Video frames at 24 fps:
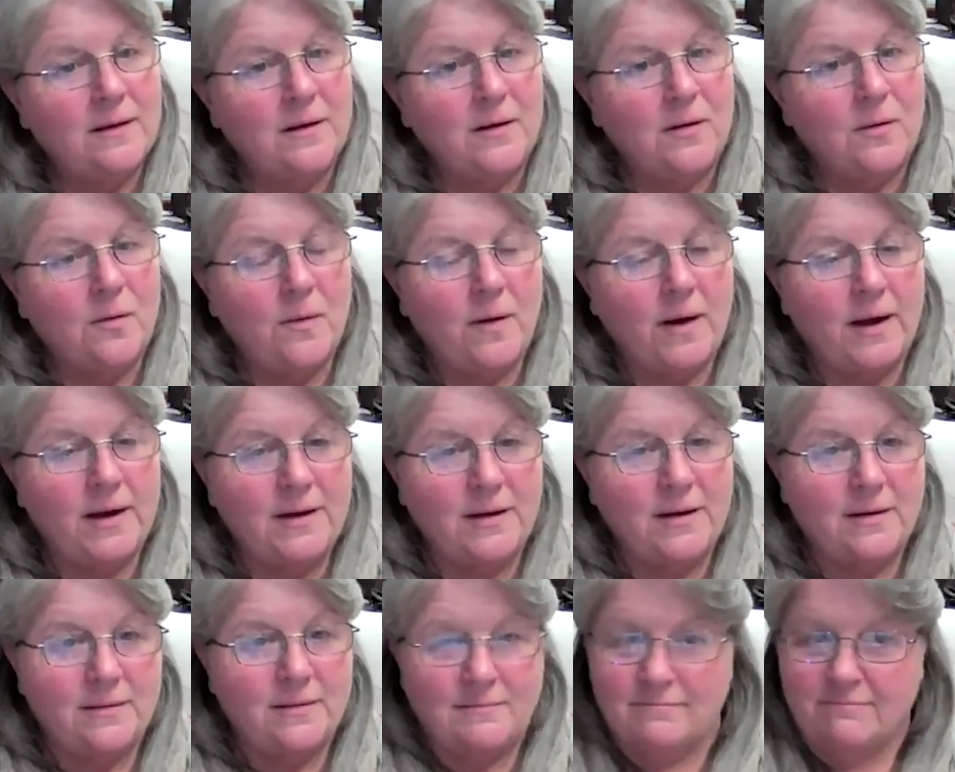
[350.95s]

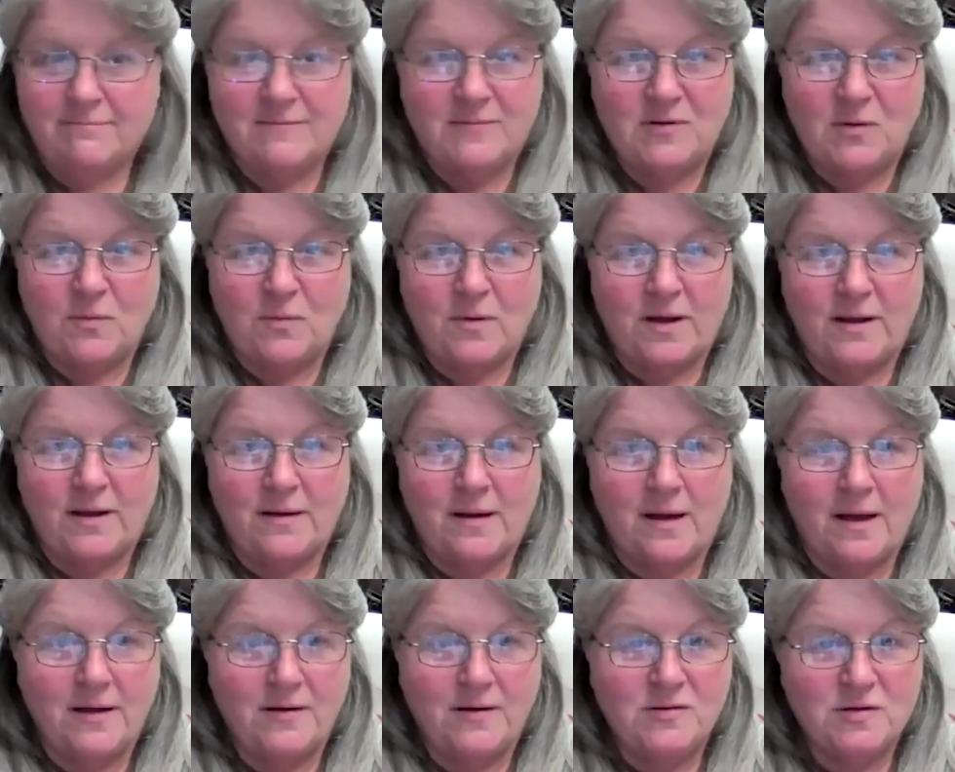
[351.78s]

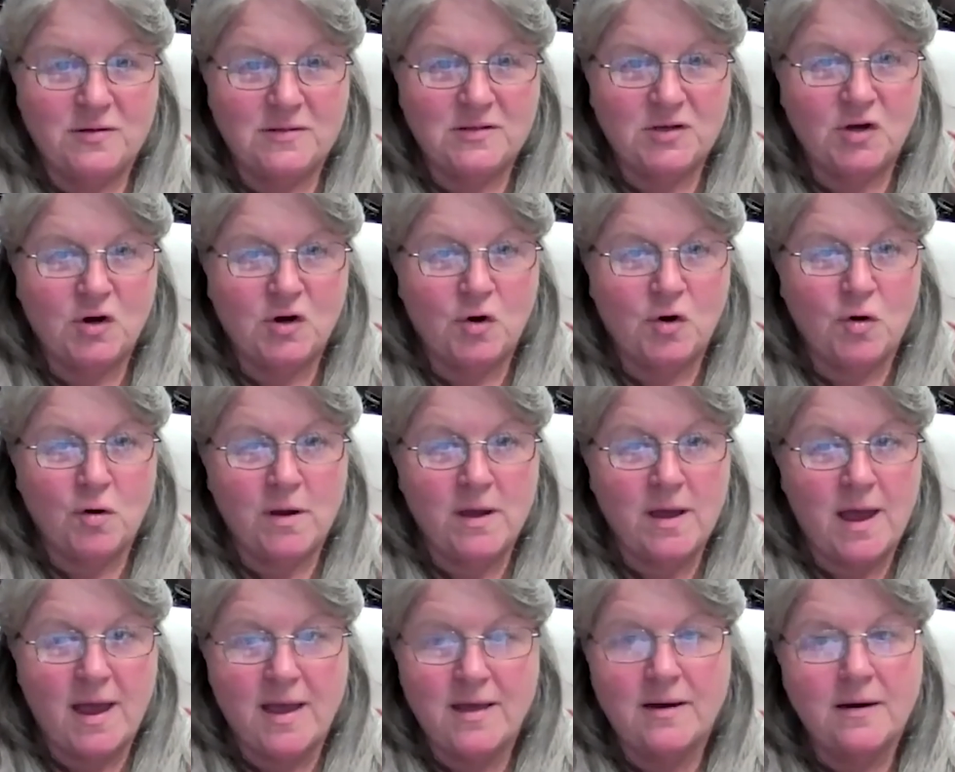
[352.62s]
I just
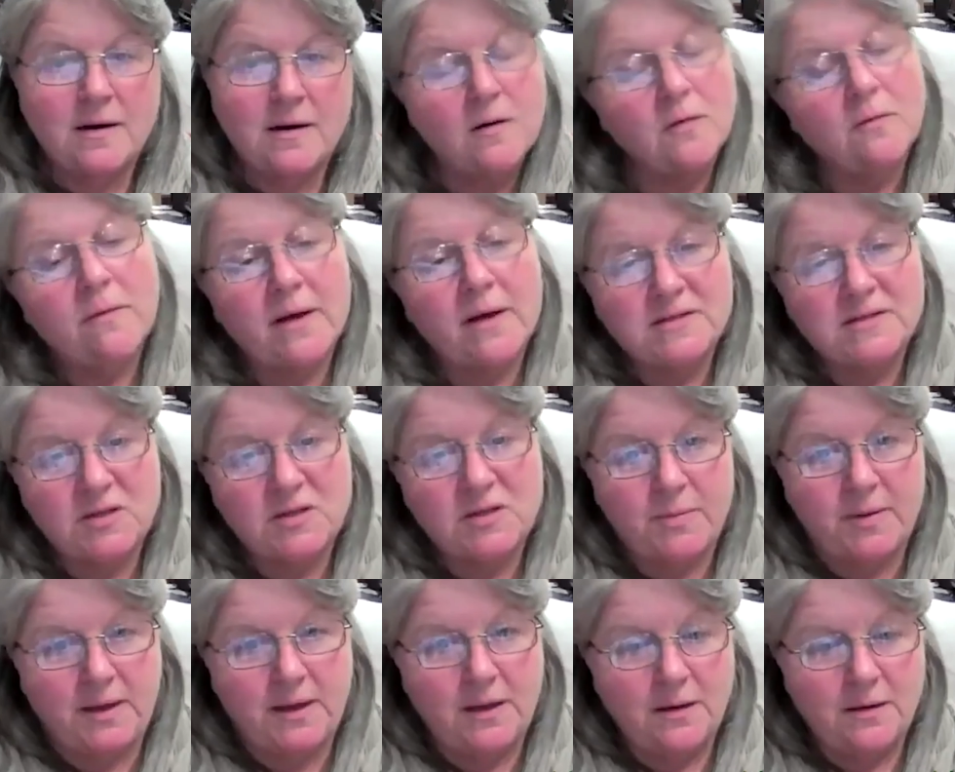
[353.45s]
created a
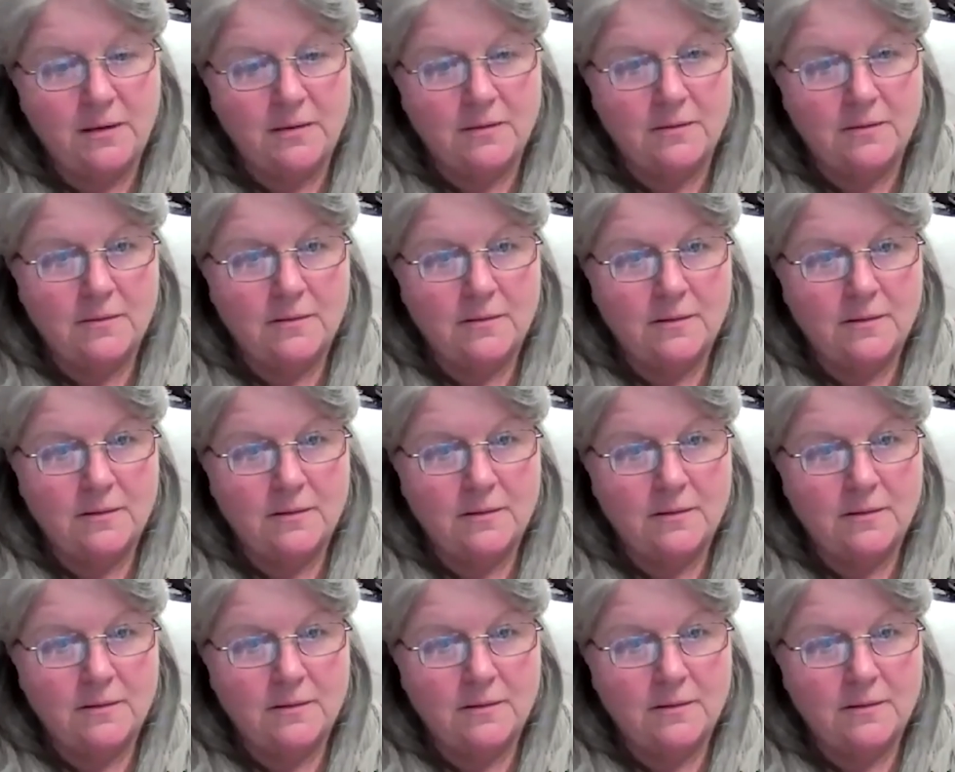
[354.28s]
recipe.